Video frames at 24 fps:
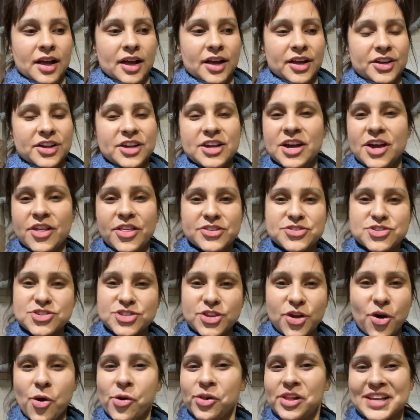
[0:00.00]
Yeah, just
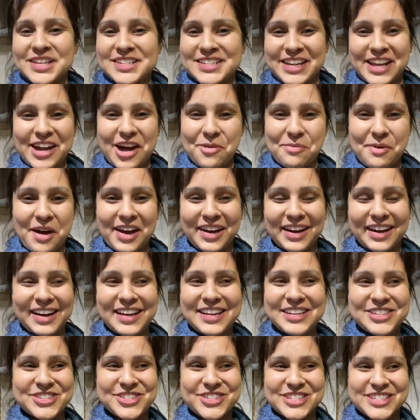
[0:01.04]
the whole idea about it
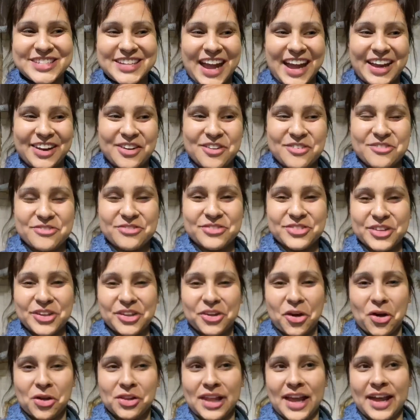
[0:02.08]
is just kind of, you
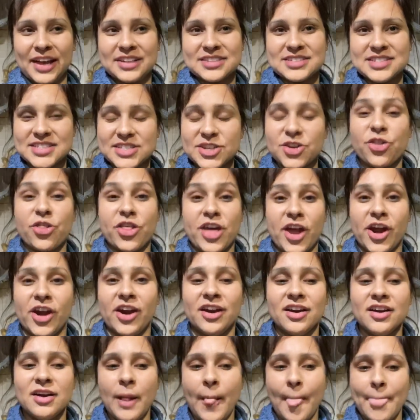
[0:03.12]
know, like still
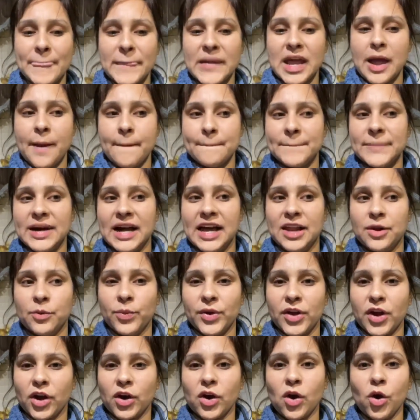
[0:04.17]
there, but
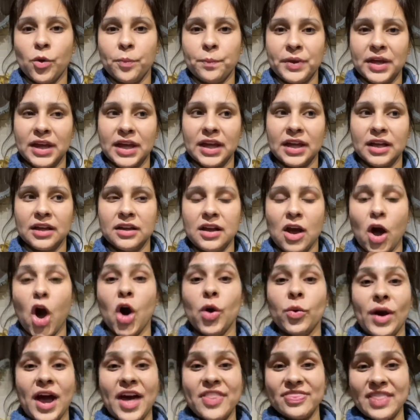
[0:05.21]
we are hoping.
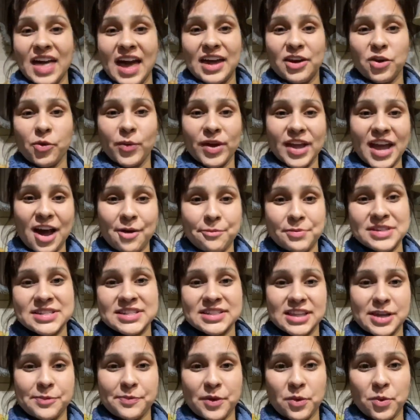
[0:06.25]
Oh, and then we have been
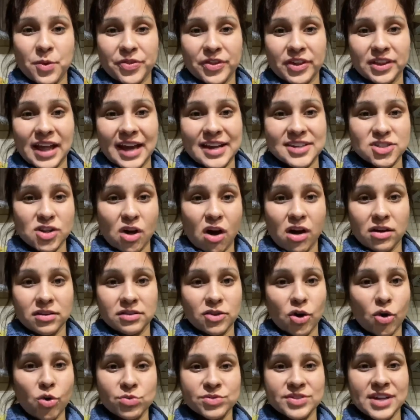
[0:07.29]
sleeping with the lights on
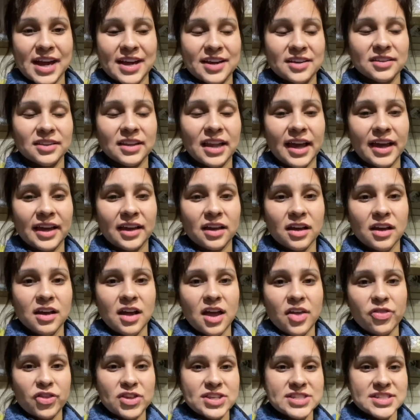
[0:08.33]
the whole night. Like
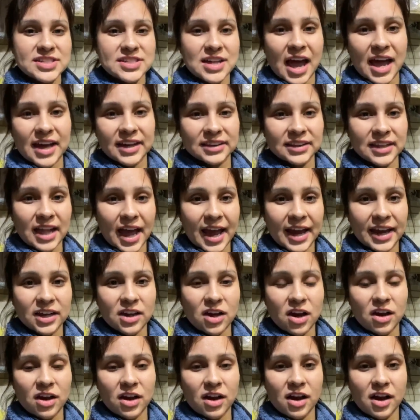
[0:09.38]
the side
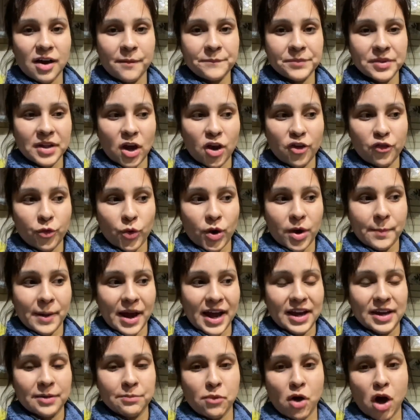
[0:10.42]
light of where
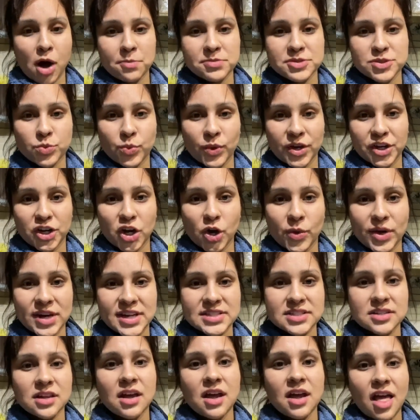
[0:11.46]
my mom's window
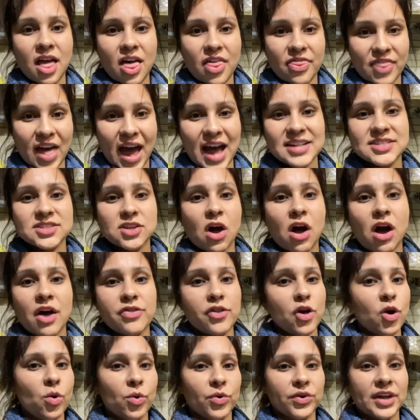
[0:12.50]
is, that's on
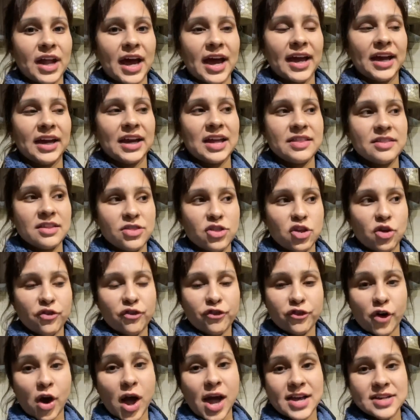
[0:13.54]
the whole night. And then the
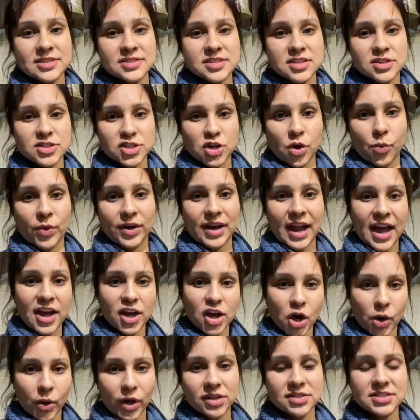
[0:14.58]
front, so when I
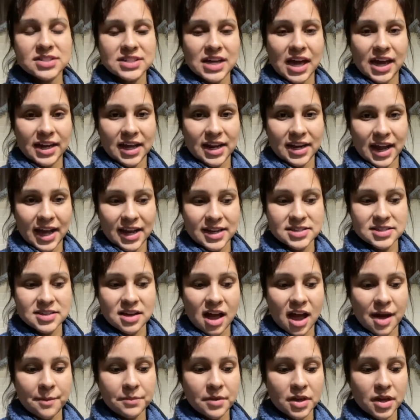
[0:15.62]
go outside at
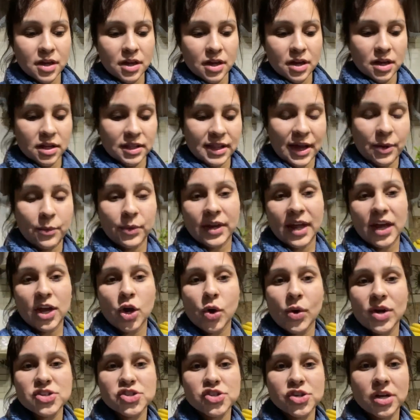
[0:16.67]
nighttime, like when I
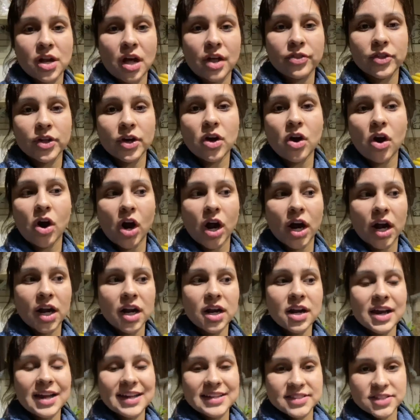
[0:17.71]
go and turn on the
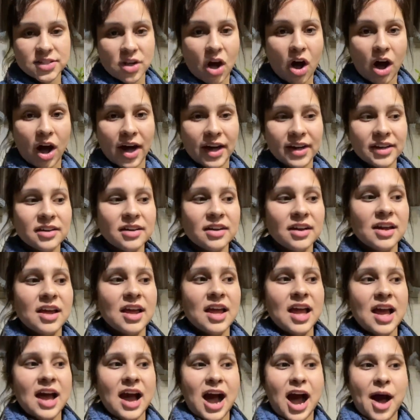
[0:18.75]
car, it's on.
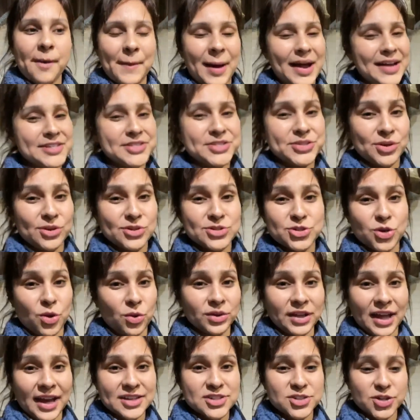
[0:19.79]
I still don't
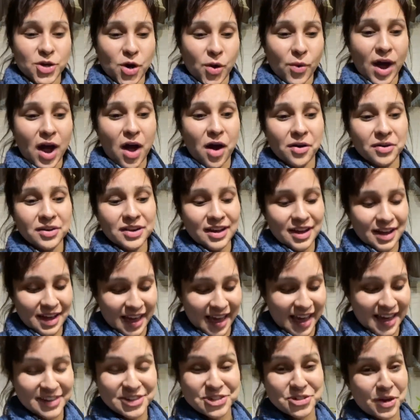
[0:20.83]
like to go out.
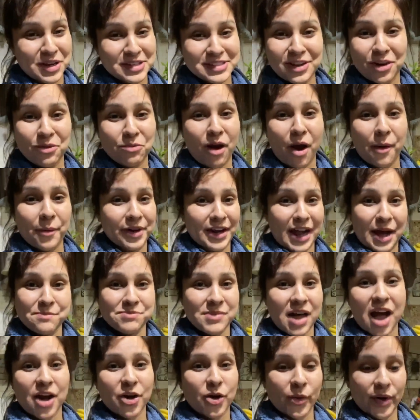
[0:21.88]
And so I tell Robert, I'm
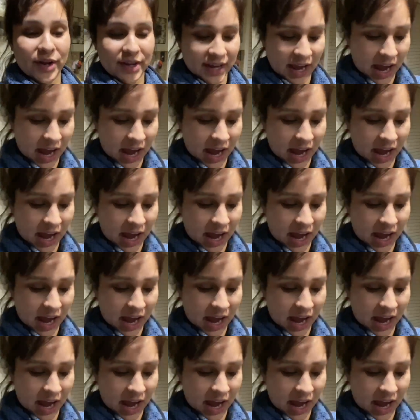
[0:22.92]
not going